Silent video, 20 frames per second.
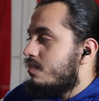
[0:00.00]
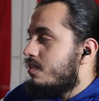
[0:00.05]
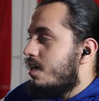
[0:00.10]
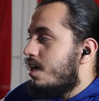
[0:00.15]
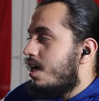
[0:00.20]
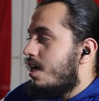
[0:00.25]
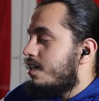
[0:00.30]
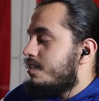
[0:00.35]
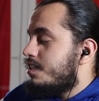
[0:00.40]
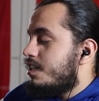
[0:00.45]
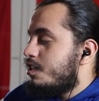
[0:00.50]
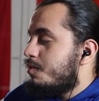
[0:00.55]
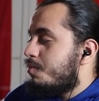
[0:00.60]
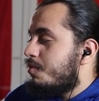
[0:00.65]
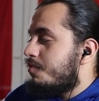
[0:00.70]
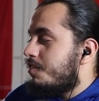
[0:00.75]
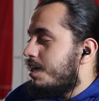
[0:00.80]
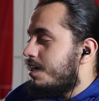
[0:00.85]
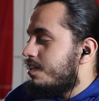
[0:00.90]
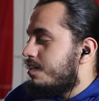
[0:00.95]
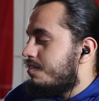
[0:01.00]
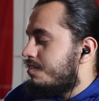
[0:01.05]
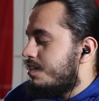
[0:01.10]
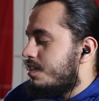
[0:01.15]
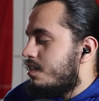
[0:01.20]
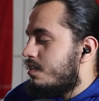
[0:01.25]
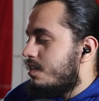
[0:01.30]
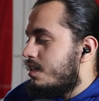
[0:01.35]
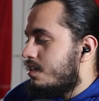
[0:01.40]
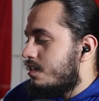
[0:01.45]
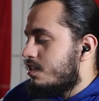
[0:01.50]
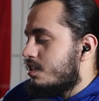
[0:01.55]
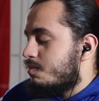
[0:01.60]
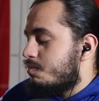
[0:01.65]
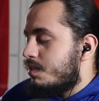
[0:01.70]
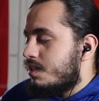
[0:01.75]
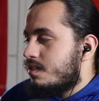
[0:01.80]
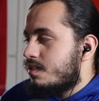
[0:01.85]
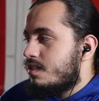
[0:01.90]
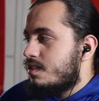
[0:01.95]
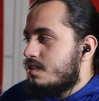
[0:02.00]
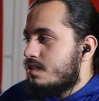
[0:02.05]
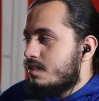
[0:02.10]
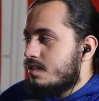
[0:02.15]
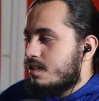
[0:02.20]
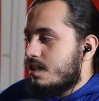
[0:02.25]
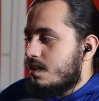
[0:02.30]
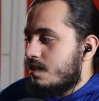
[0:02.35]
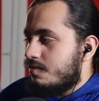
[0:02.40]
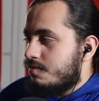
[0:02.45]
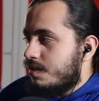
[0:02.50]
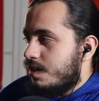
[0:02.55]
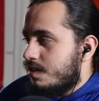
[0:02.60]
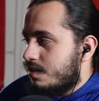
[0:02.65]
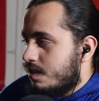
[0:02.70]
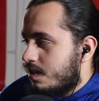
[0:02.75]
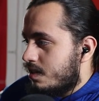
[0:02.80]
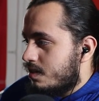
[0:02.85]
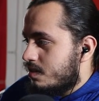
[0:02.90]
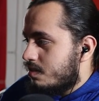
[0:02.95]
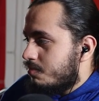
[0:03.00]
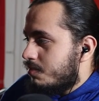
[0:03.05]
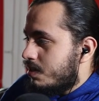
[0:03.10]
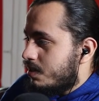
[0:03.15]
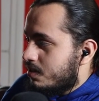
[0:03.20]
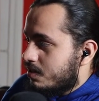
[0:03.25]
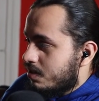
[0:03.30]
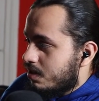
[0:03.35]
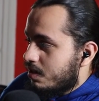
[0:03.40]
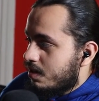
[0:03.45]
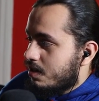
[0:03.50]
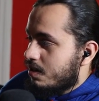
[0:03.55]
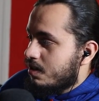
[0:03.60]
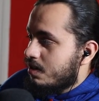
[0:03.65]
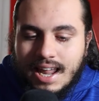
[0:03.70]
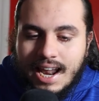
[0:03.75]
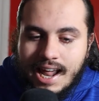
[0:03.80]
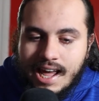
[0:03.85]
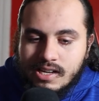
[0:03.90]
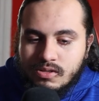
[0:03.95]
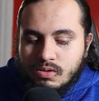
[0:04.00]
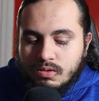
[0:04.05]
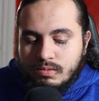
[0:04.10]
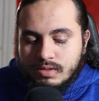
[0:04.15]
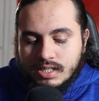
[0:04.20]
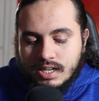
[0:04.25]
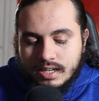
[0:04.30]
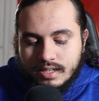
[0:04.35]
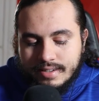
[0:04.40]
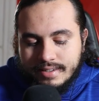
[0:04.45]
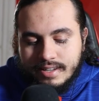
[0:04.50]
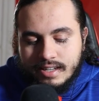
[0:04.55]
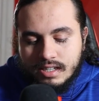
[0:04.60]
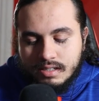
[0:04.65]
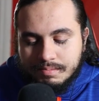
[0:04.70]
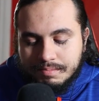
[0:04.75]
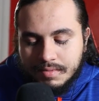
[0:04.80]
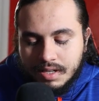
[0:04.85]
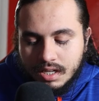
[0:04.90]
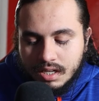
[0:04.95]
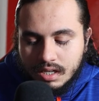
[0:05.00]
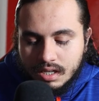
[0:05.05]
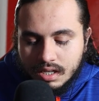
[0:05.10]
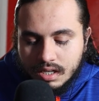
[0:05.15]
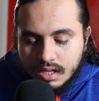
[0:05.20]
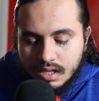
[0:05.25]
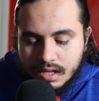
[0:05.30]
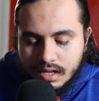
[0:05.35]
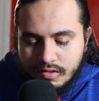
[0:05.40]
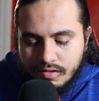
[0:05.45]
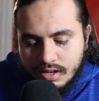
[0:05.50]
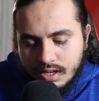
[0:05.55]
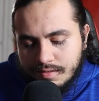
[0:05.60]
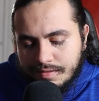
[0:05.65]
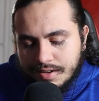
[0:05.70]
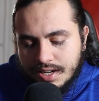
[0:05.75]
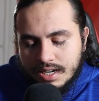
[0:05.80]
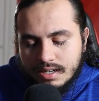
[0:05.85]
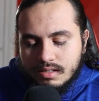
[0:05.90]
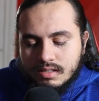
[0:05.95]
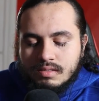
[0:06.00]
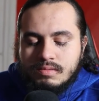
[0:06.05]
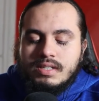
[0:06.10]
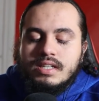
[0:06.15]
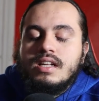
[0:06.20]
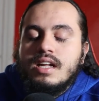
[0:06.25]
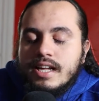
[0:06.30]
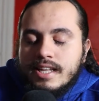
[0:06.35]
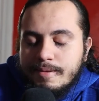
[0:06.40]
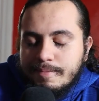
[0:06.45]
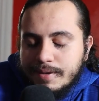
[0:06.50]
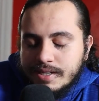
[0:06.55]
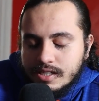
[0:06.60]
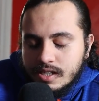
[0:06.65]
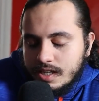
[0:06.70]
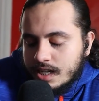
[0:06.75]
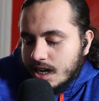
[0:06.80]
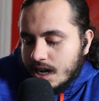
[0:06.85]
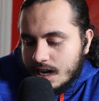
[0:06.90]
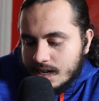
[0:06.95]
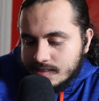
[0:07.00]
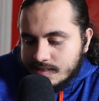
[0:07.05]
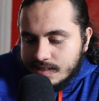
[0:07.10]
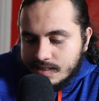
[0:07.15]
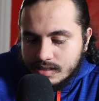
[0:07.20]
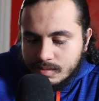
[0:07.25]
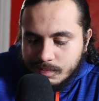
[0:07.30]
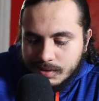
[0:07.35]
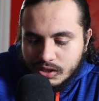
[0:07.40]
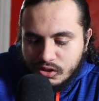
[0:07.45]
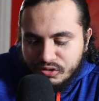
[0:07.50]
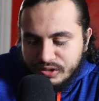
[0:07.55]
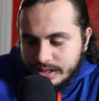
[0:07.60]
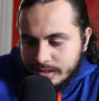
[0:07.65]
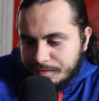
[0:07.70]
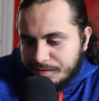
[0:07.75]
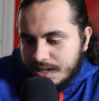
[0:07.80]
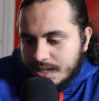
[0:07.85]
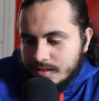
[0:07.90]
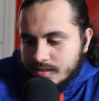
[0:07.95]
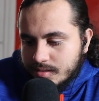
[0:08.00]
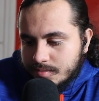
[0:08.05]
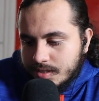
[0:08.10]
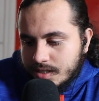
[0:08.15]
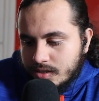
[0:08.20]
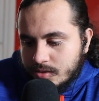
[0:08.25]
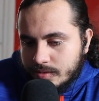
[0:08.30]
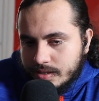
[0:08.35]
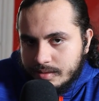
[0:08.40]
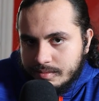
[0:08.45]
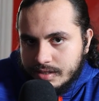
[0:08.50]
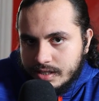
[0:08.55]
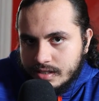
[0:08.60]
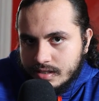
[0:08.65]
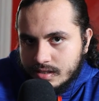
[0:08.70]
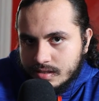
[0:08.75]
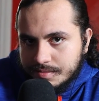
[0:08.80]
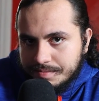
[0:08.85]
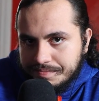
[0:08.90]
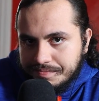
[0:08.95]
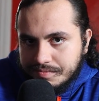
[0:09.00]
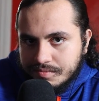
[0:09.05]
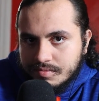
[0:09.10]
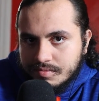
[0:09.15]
Nah, and then you provide the video that you just basically just like vandalized somebody's car. The last one was kind of dumb. You really follow, well, it depends on the context, because you really follow somebody 20 minutes